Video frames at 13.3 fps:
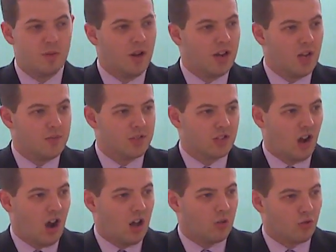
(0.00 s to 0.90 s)
my name is
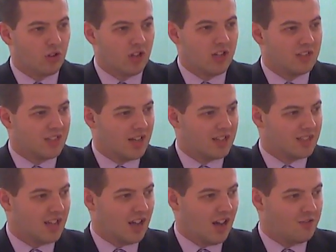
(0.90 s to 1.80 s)
Kyle Brookings, and
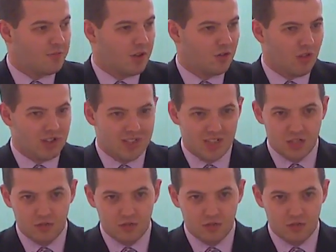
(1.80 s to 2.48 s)
I've been a resident